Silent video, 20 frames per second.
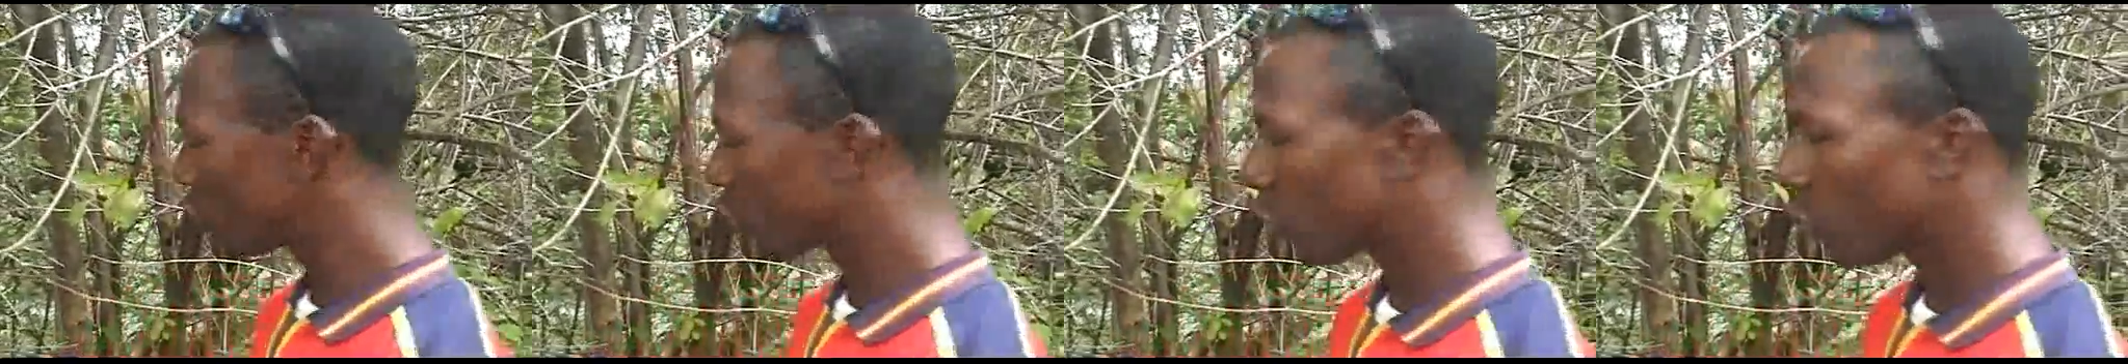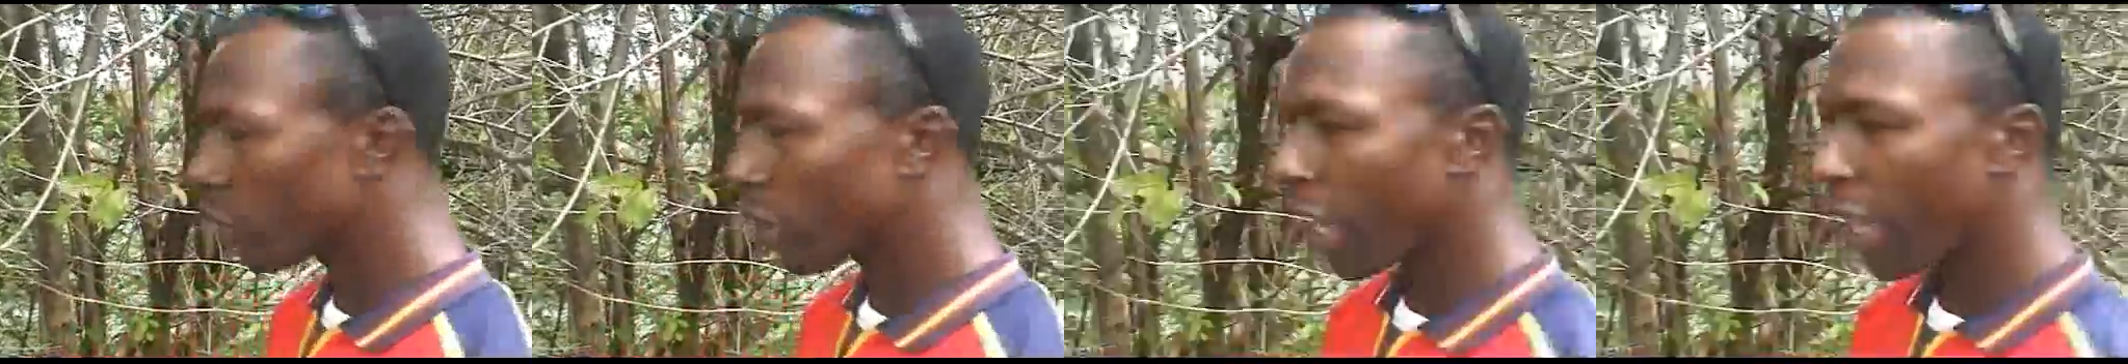
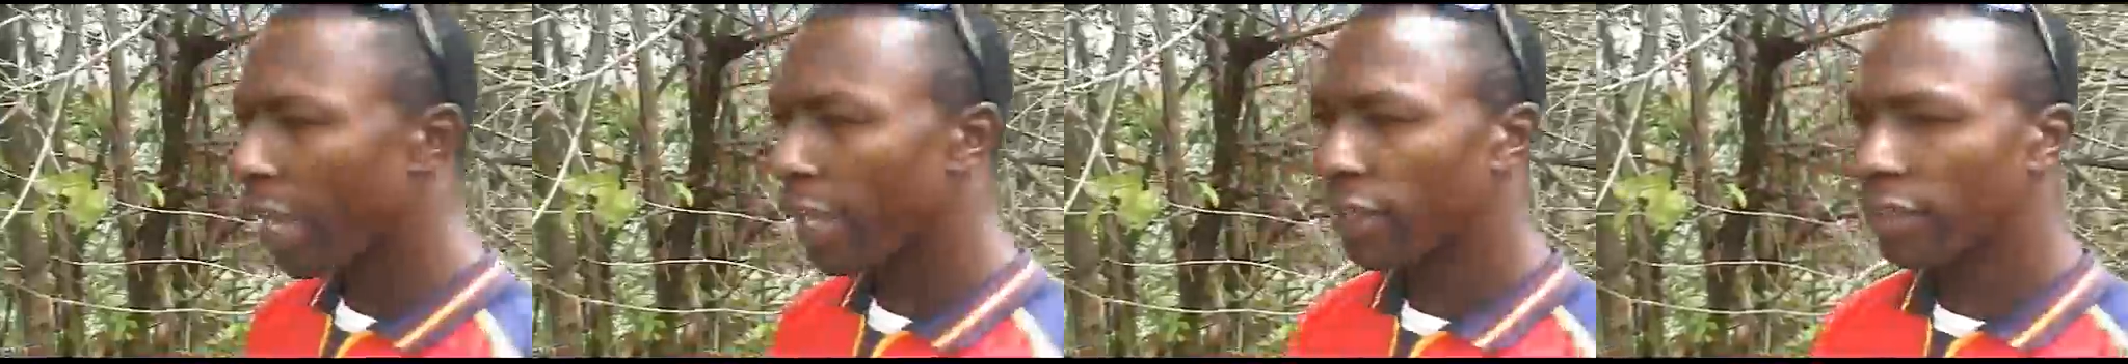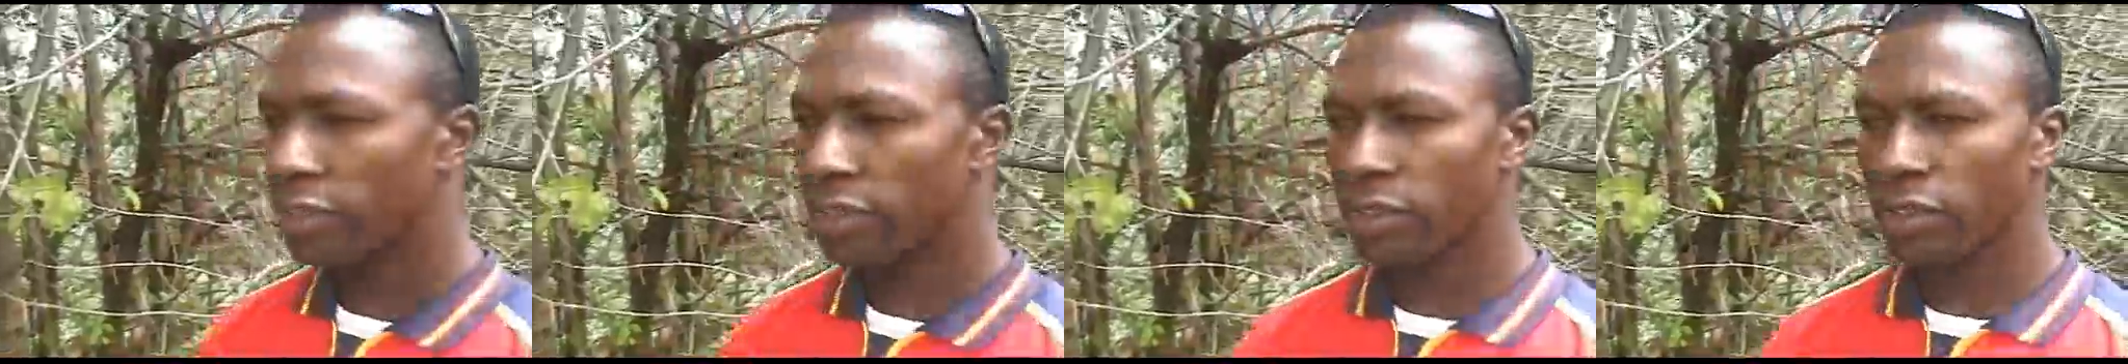2
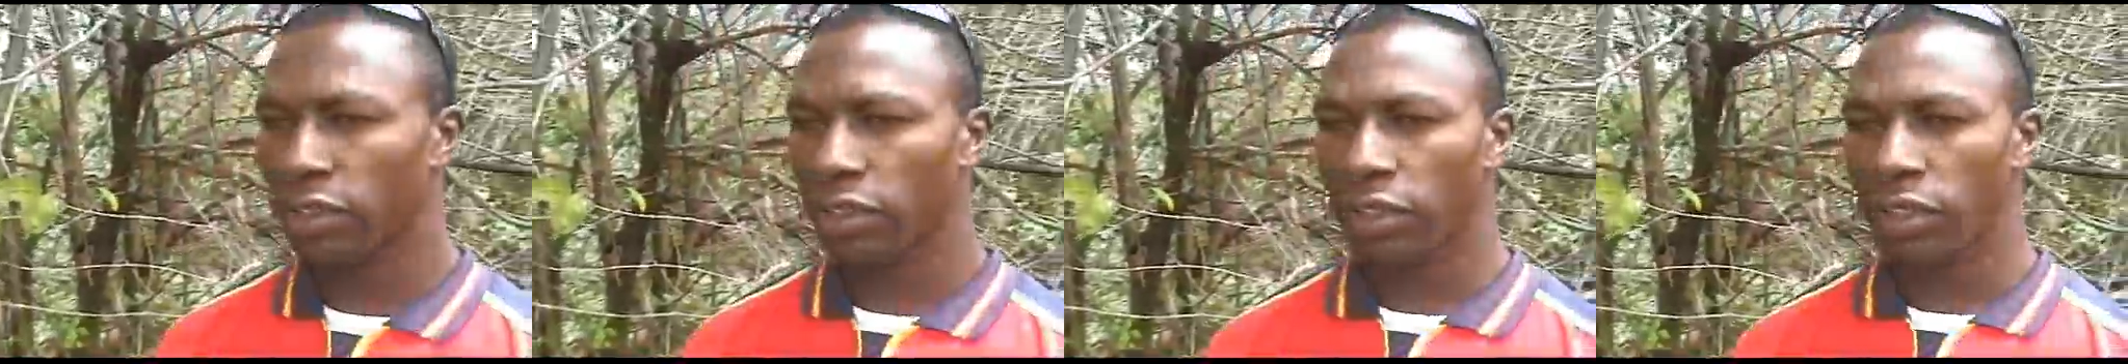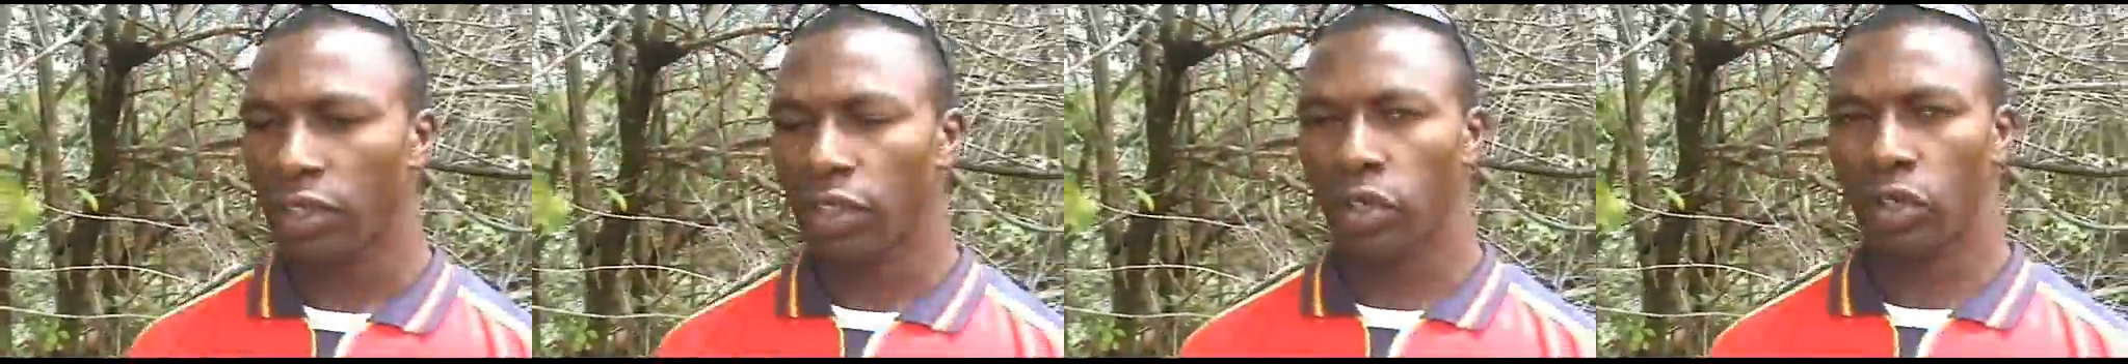guys,
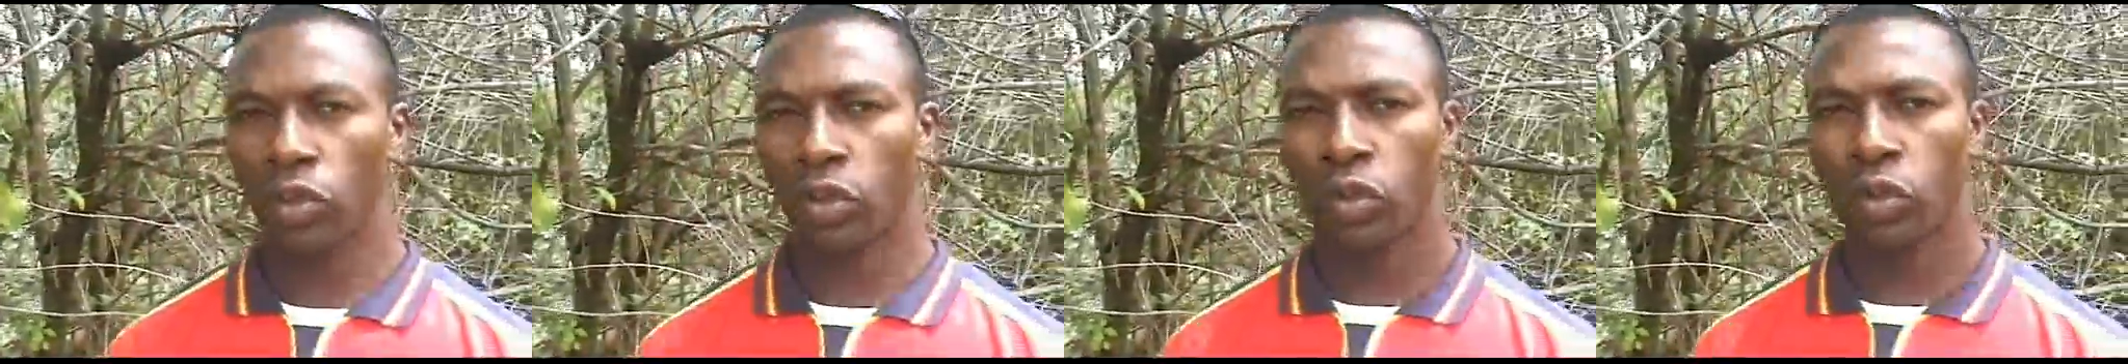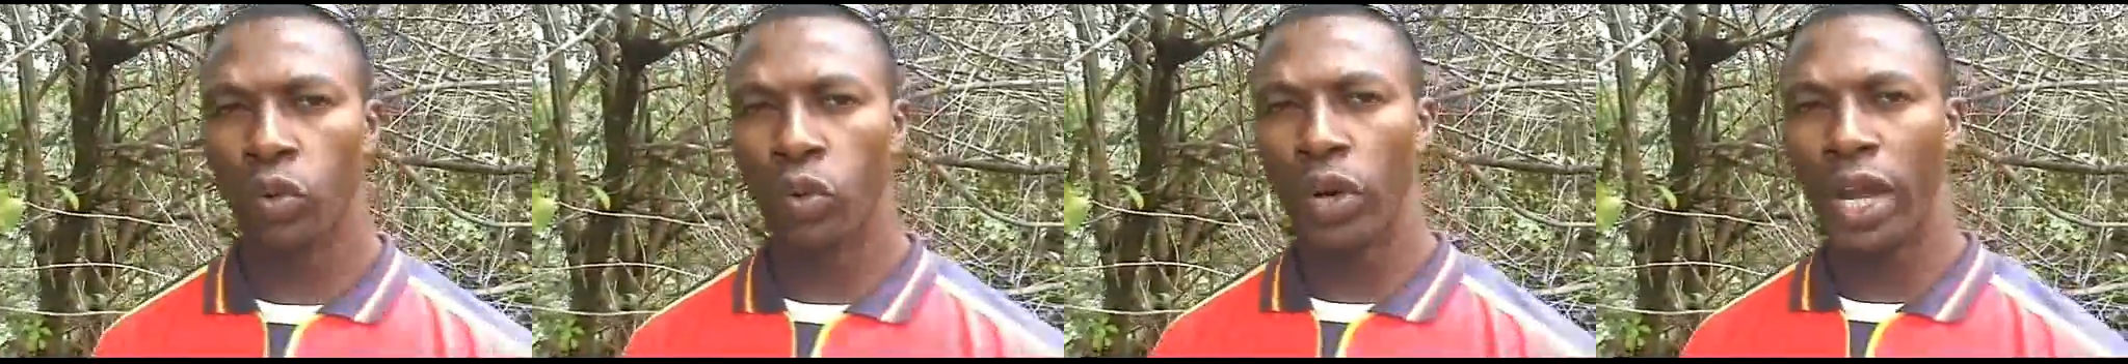
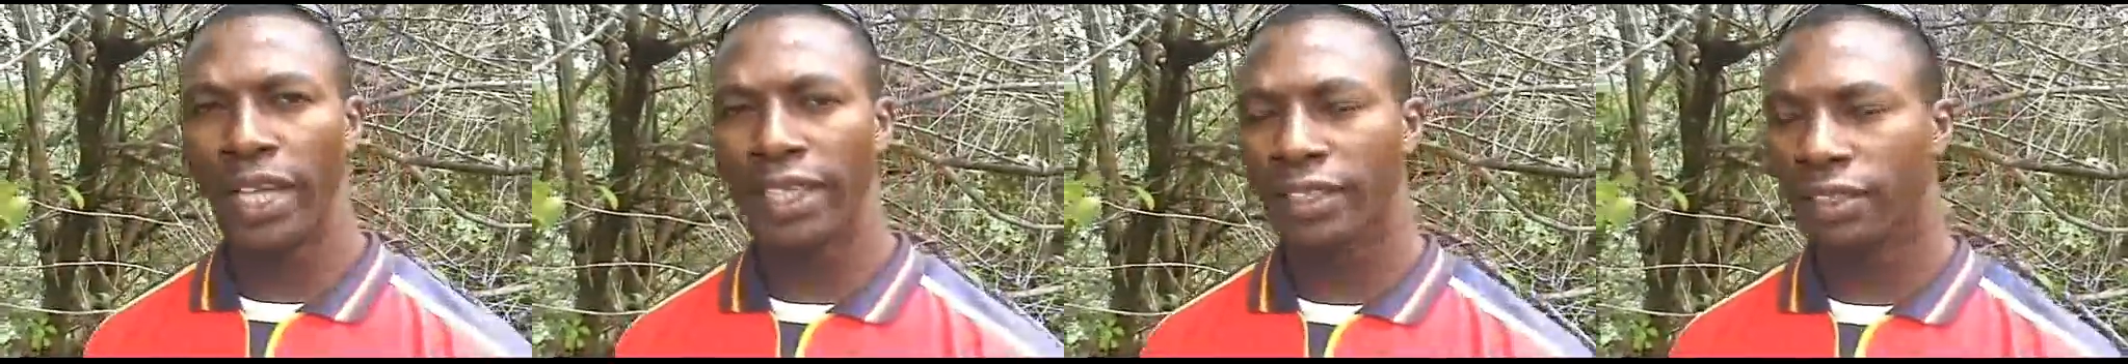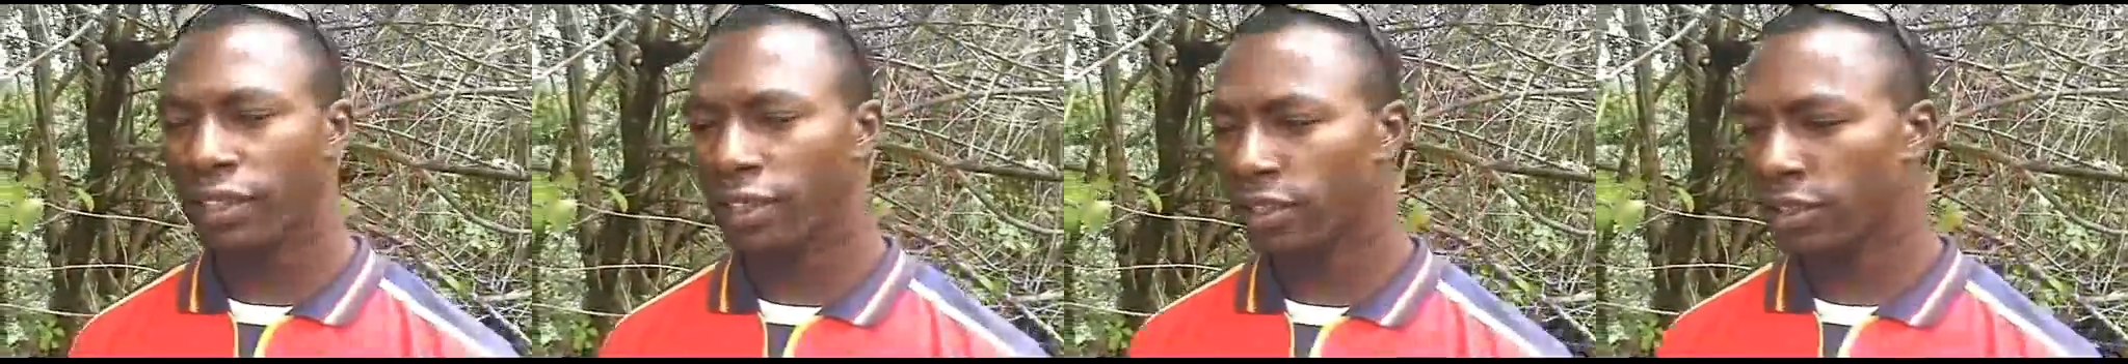2
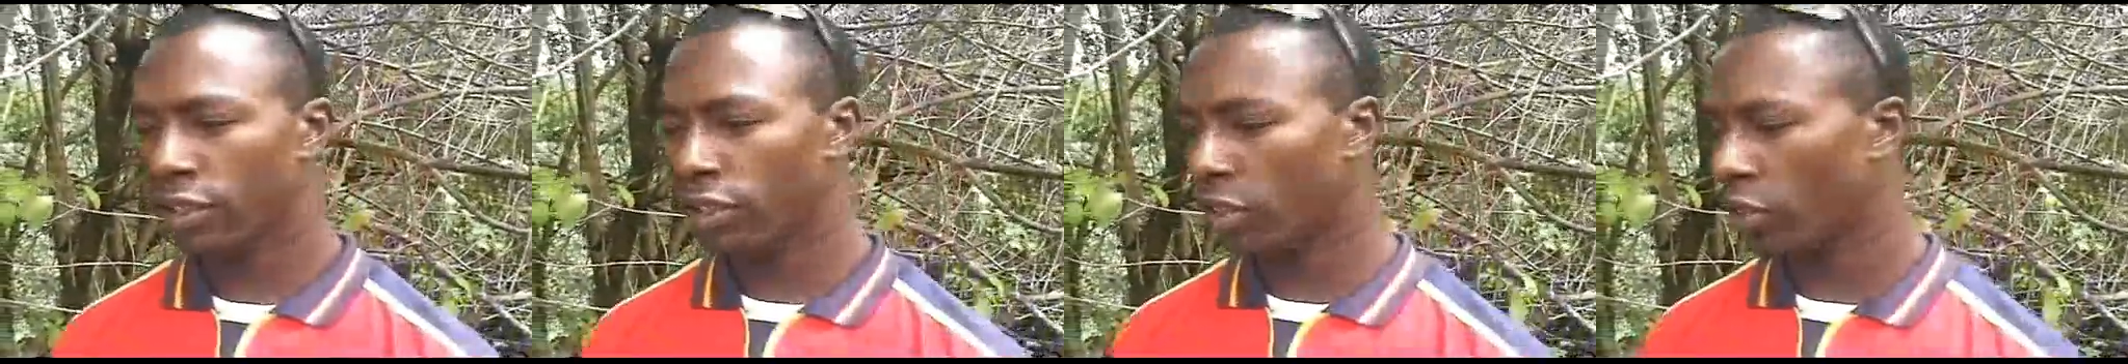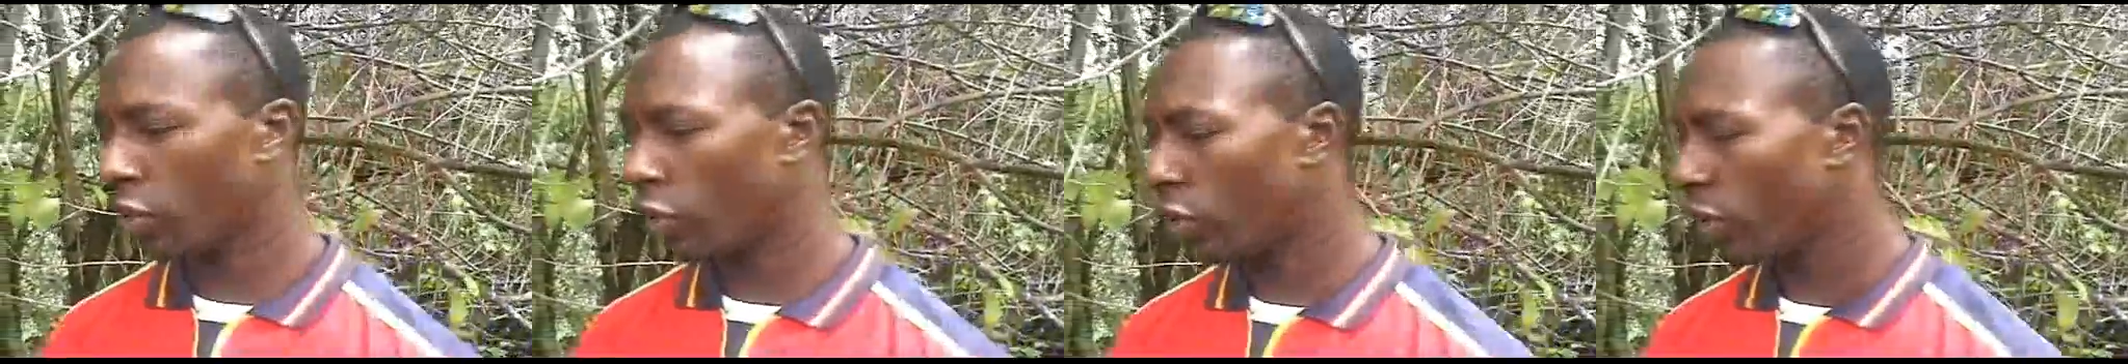rastas,